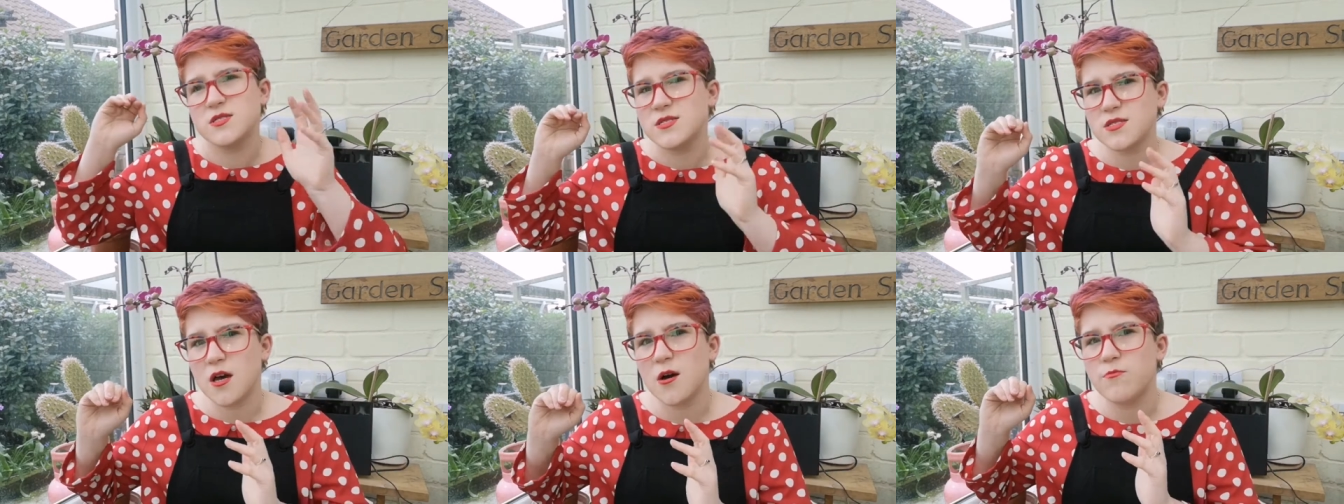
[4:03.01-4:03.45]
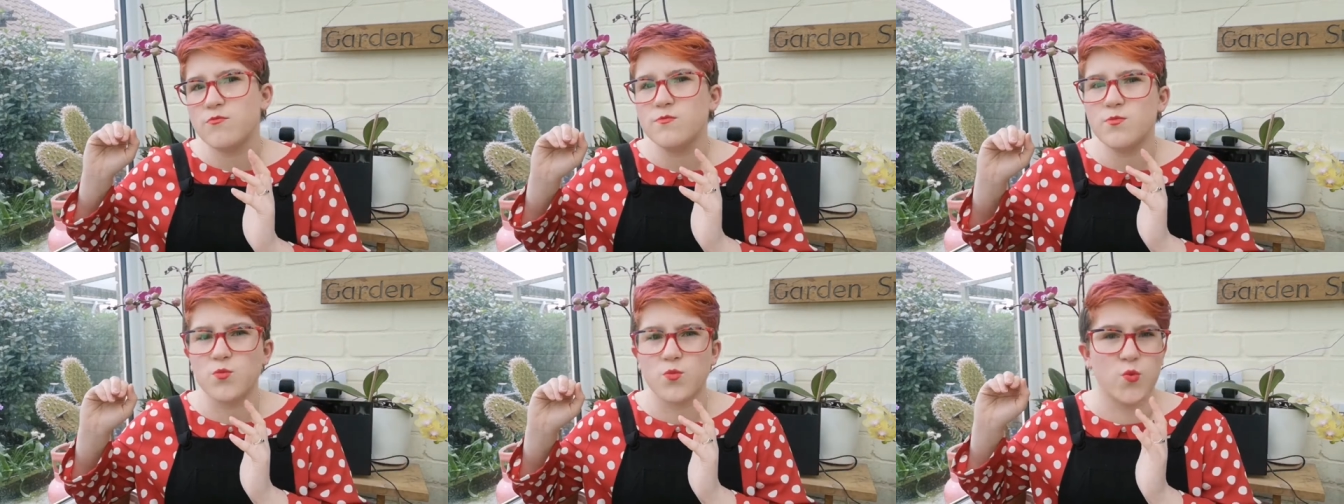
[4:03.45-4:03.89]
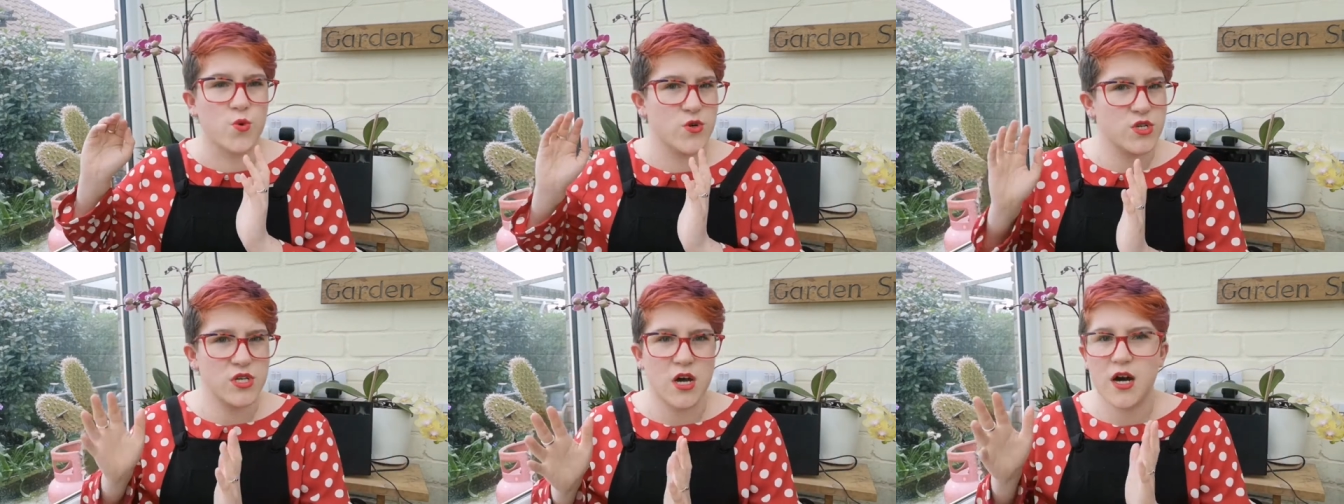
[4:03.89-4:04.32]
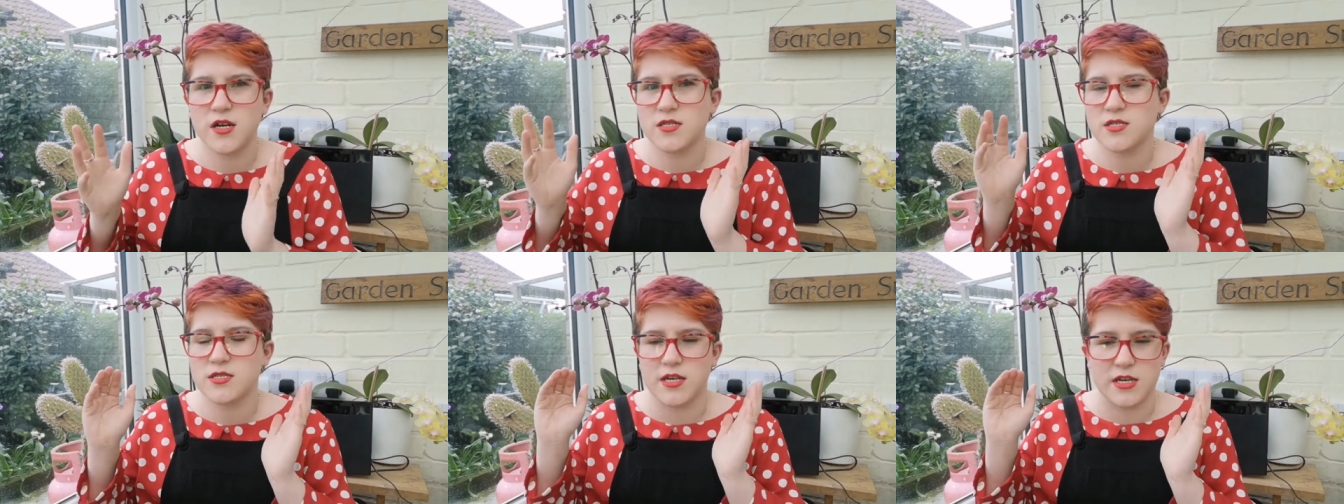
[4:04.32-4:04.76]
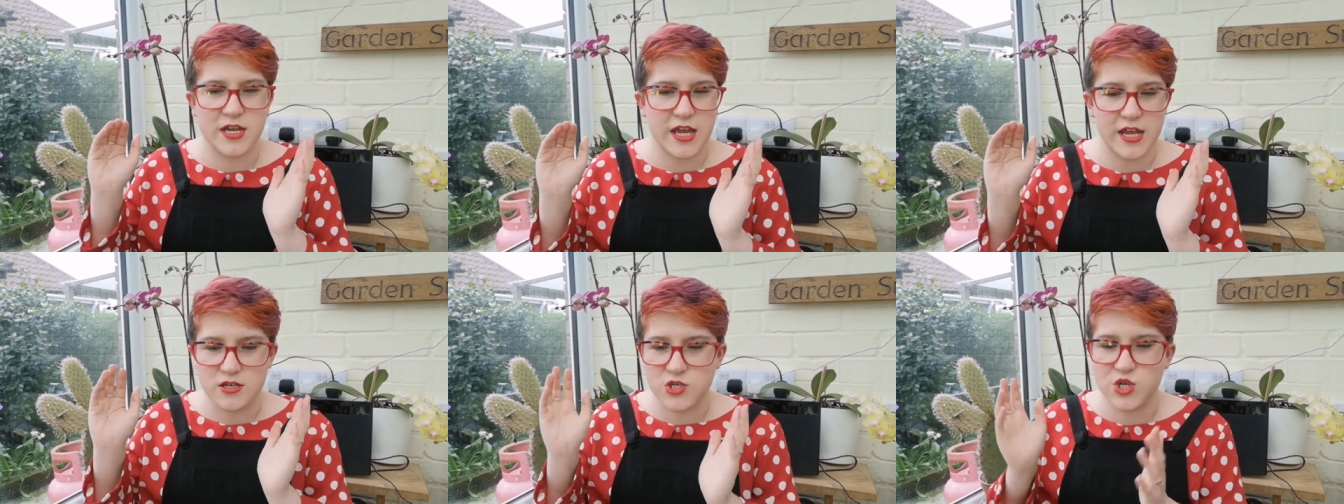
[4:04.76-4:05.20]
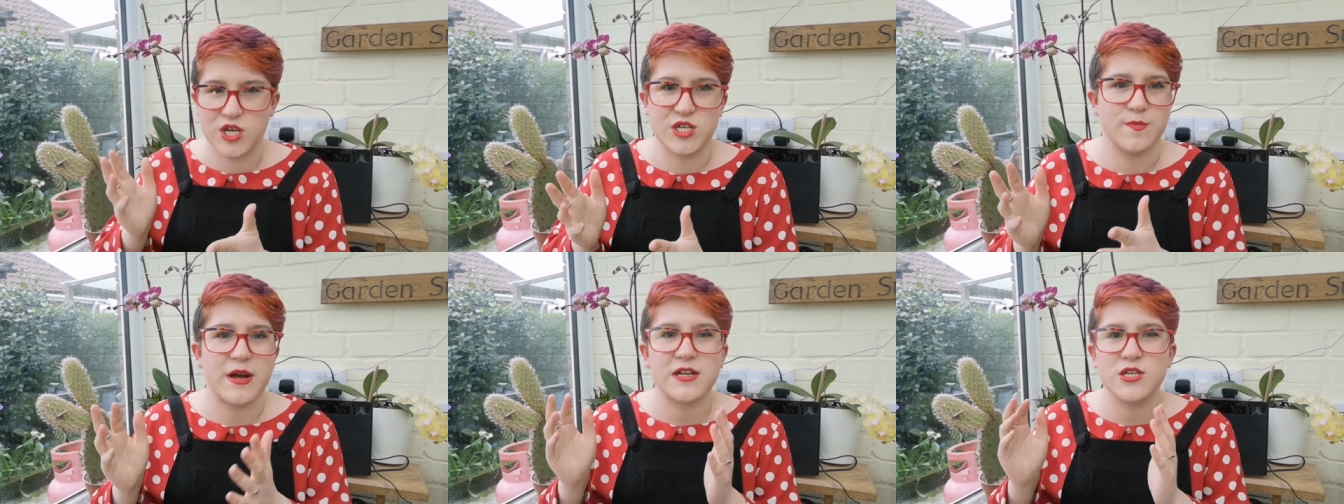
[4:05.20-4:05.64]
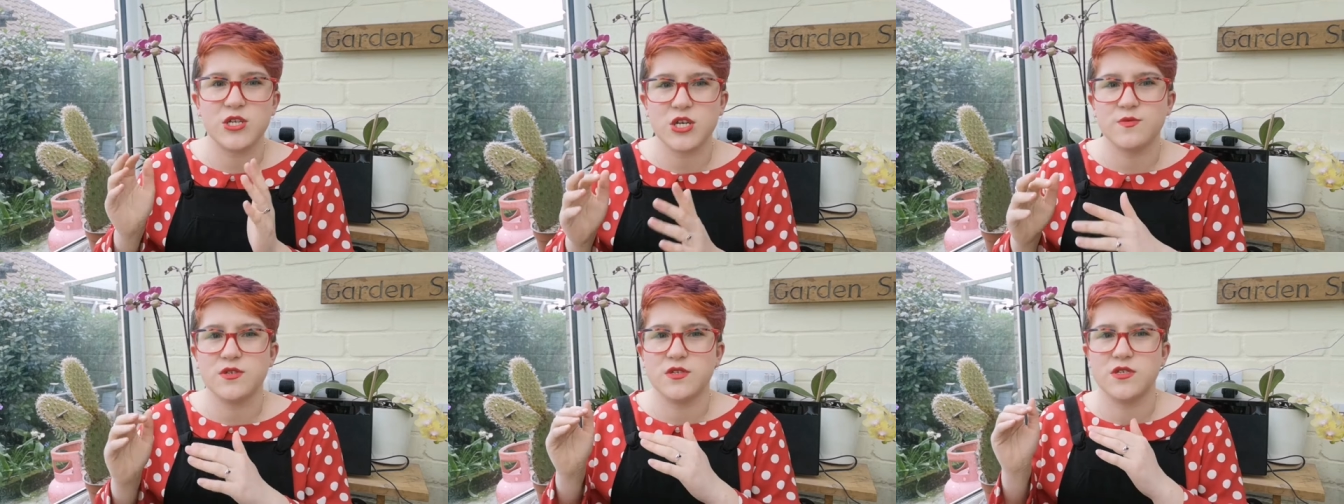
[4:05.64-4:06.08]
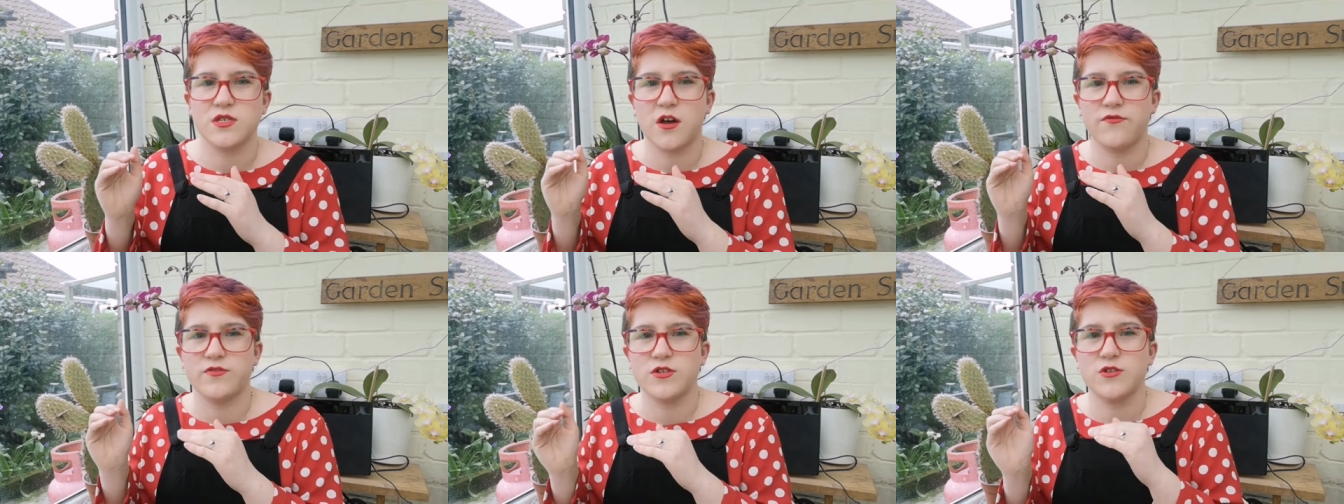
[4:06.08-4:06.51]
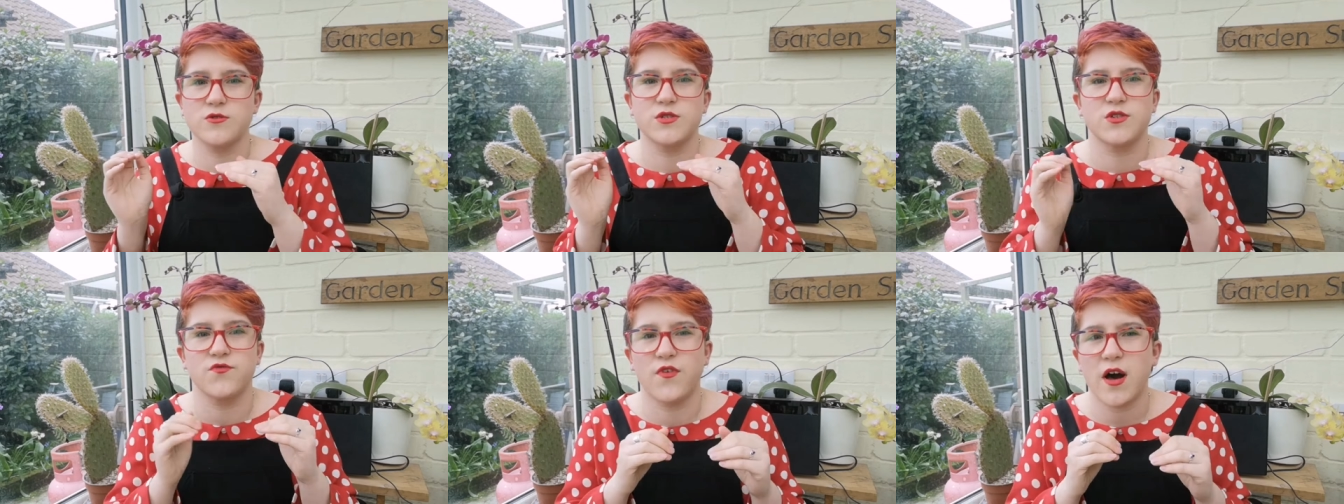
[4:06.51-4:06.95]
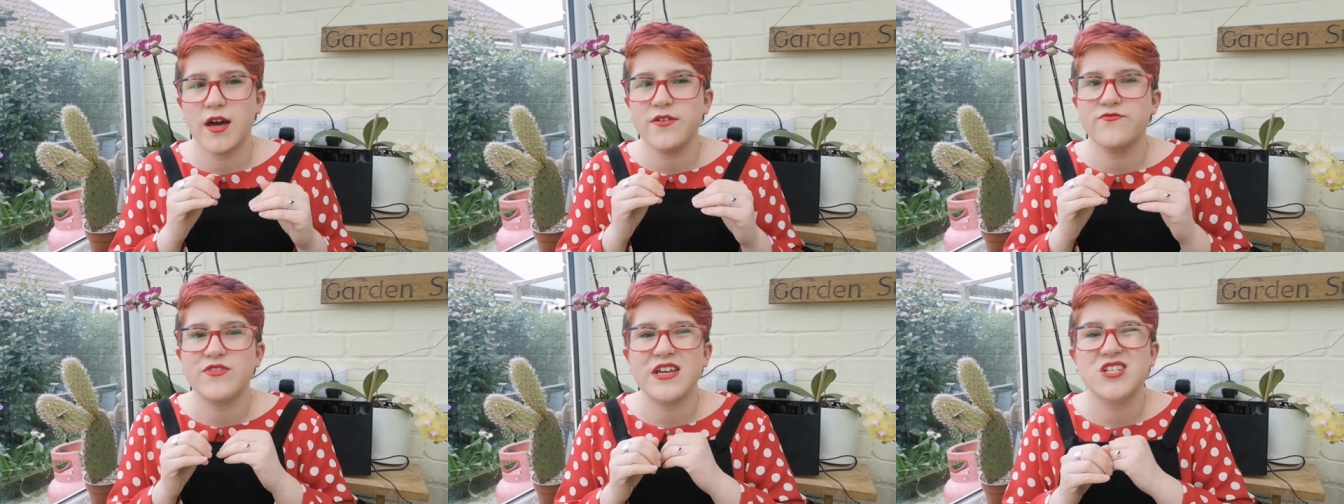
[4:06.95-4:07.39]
some woodcuts and illustrated manuscripts and stuff do survive.